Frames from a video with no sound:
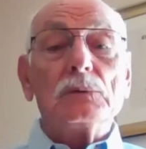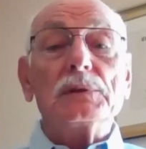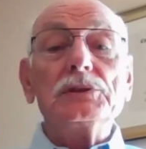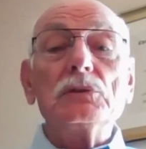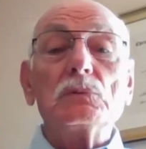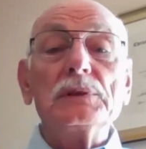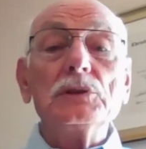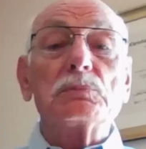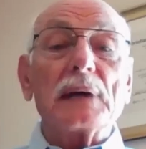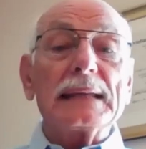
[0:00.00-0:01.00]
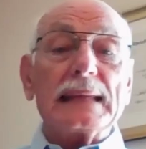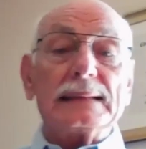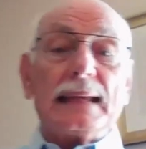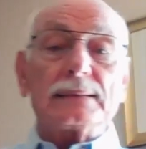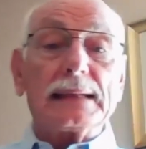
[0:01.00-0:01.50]
When you, when you break that
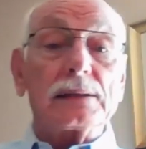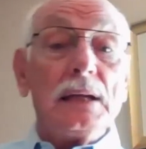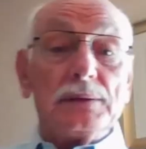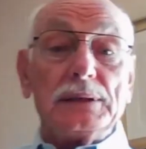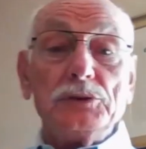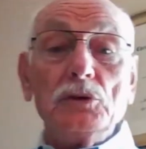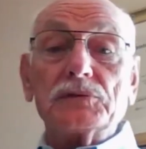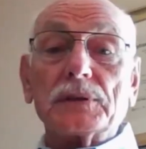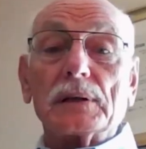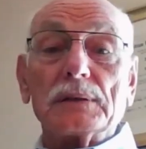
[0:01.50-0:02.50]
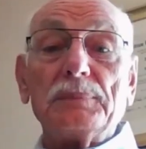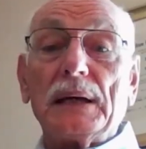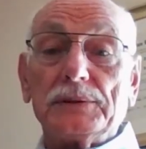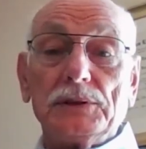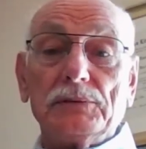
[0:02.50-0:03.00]
down there, then you started
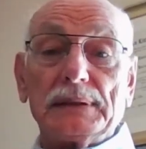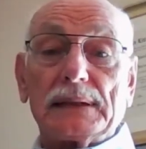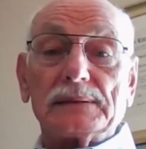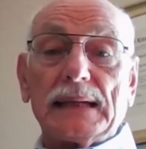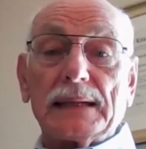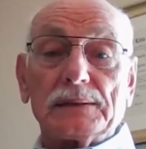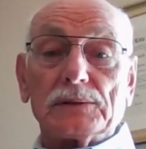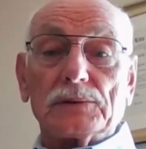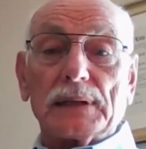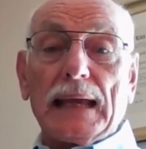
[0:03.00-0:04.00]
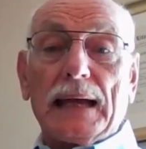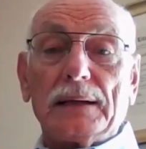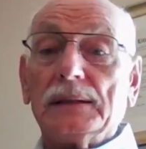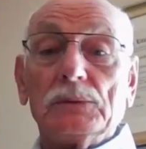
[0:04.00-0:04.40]
putting you in there and taking the Lord out.